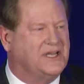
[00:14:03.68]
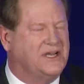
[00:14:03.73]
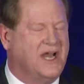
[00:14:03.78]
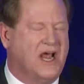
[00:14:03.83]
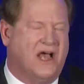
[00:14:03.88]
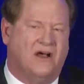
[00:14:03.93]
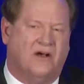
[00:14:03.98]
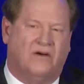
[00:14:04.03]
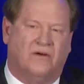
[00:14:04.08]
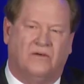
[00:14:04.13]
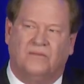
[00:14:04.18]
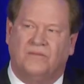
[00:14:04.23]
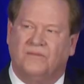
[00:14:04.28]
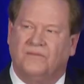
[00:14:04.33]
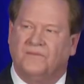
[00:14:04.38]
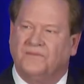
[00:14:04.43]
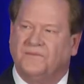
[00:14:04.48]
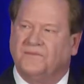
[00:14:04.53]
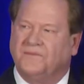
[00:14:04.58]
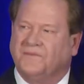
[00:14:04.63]
to know
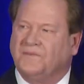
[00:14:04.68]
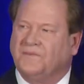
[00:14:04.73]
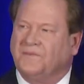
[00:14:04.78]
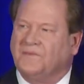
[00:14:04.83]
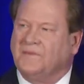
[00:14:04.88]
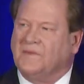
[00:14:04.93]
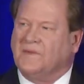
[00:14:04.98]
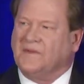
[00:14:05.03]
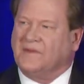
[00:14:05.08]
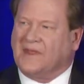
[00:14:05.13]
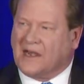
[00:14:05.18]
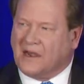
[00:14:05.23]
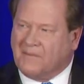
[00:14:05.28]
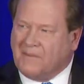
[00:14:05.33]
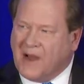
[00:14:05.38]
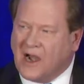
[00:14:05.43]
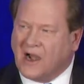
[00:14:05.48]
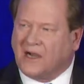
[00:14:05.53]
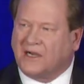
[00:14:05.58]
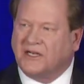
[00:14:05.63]
that
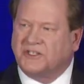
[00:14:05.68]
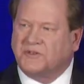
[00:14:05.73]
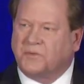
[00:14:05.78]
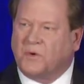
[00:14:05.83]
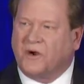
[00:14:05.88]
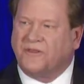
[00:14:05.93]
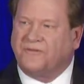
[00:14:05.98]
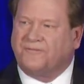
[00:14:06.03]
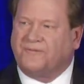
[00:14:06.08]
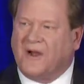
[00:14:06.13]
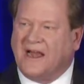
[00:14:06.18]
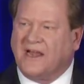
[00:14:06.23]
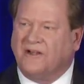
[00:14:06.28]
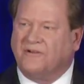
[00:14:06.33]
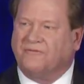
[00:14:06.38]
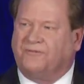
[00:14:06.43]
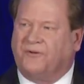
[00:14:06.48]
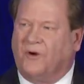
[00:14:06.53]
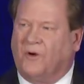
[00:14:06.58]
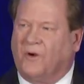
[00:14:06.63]
America's worth
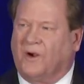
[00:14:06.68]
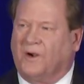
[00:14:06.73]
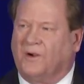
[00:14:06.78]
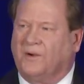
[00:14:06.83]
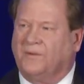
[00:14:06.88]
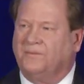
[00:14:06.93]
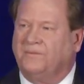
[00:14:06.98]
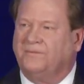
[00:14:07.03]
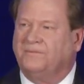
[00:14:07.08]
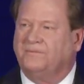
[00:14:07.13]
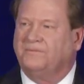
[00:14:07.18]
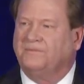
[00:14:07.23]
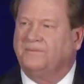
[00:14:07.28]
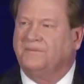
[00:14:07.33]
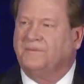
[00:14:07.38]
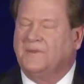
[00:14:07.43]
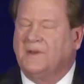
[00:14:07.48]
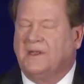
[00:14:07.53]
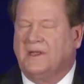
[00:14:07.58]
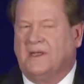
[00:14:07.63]
fighting for.
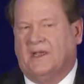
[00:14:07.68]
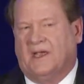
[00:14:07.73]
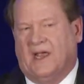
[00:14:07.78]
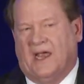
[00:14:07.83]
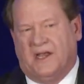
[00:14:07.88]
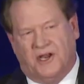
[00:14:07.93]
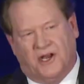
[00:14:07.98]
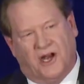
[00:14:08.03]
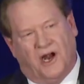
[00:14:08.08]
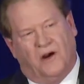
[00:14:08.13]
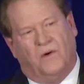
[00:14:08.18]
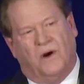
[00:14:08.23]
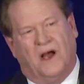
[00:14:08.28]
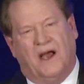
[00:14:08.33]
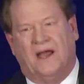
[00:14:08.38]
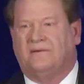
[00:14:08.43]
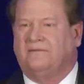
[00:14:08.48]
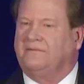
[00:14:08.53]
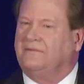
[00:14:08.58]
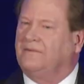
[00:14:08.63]
And you know
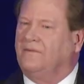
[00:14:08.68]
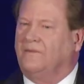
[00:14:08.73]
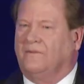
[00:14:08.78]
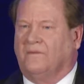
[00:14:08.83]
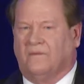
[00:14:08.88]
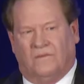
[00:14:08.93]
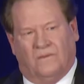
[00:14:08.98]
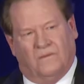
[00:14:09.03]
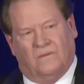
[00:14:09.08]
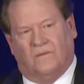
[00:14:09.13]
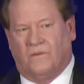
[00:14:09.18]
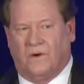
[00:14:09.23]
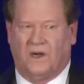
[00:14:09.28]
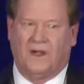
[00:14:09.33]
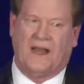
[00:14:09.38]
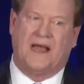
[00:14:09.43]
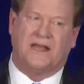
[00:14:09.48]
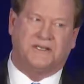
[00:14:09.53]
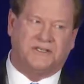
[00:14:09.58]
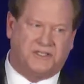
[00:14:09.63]
what? We're
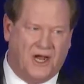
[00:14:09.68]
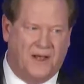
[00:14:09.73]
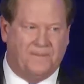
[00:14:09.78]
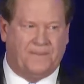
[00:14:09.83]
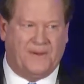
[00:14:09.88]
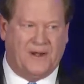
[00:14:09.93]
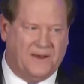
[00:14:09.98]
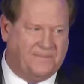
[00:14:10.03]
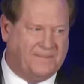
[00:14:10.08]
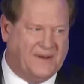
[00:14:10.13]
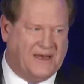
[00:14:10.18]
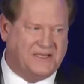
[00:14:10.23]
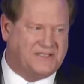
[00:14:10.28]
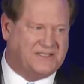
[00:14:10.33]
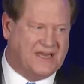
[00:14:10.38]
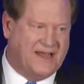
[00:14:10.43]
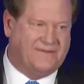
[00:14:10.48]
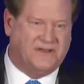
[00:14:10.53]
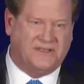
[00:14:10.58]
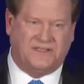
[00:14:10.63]
not jumping in
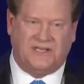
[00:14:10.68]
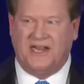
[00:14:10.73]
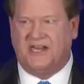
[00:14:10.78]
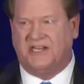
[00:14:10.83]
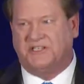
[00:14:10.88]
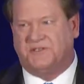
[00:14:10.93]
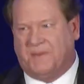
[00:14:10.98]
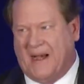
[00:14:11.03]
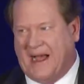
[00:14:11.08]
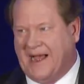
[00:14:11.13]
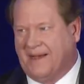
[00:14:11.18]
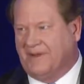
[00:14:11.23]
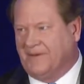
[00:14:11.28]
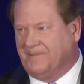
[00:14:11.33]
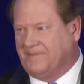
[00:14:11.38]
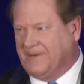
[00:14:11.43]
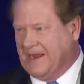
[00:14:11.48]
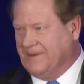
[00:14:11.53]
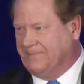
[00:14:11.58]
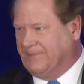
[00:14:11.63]
B-17s bombing
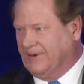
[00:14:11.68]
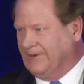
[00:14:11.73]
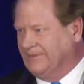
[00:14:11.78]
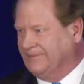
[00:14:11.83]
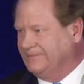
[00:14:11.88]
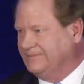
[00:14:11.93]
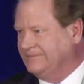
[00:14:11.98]
people.